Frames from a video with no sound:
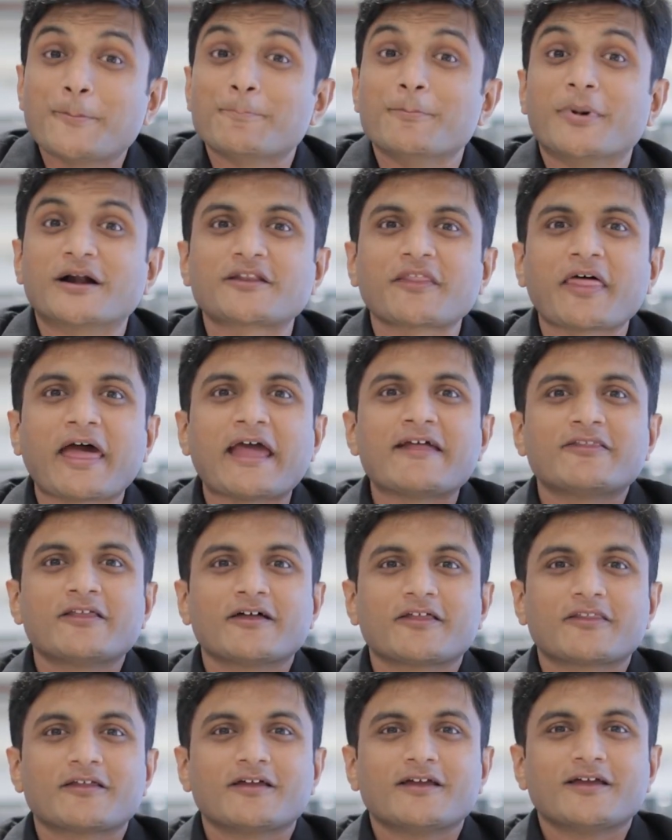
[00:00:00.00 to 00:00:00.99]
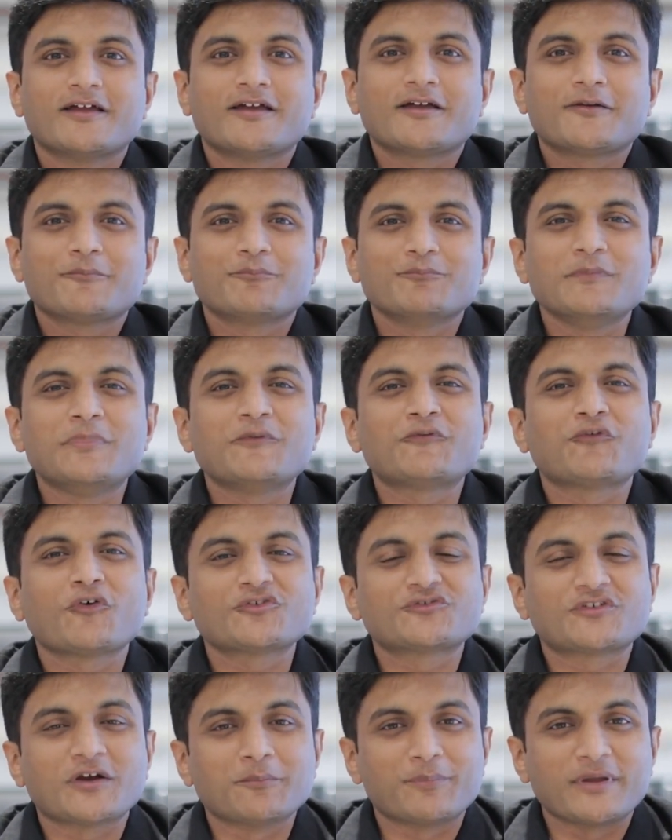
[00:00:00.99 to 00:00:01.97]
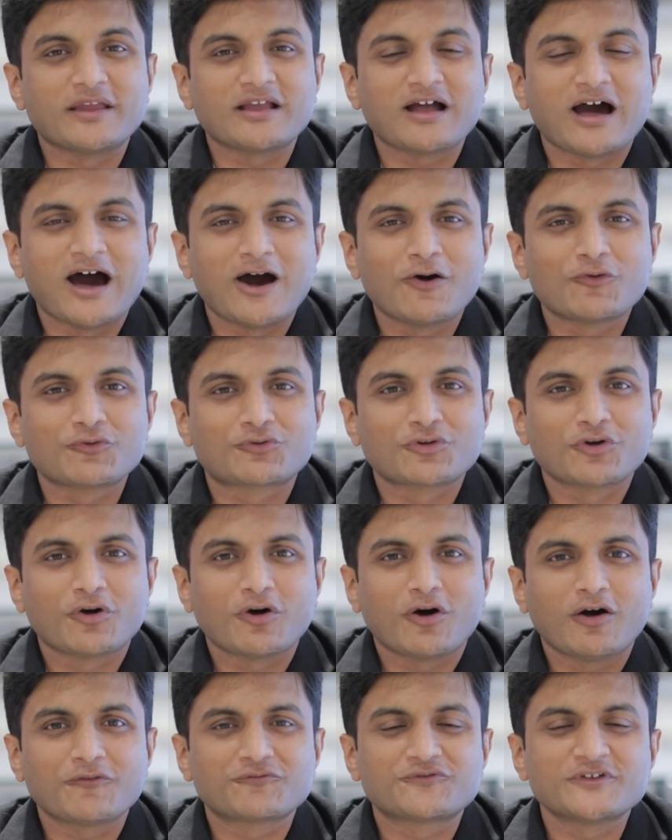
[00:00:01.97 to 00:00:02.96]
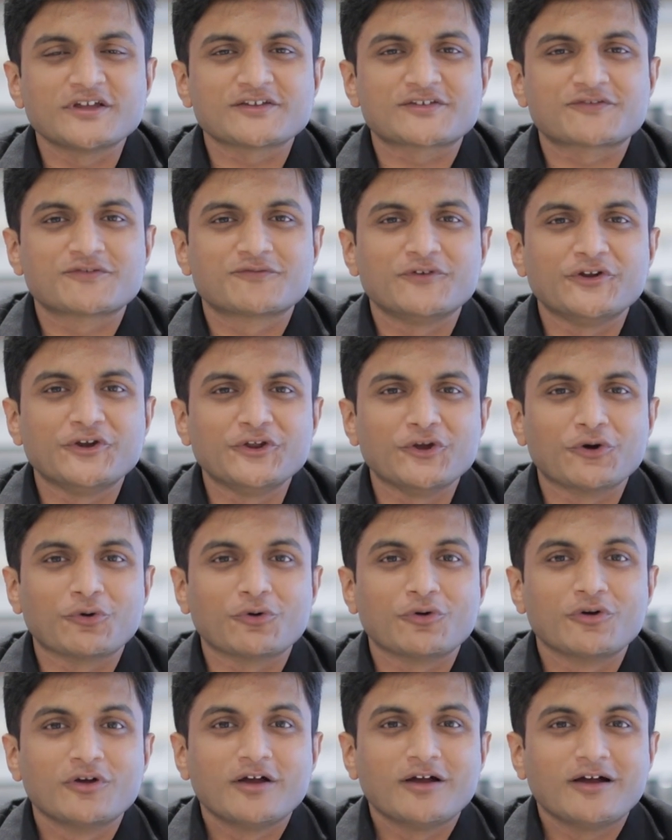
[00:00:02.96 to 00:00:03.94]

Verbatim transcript: But rather, before jumping out of this video,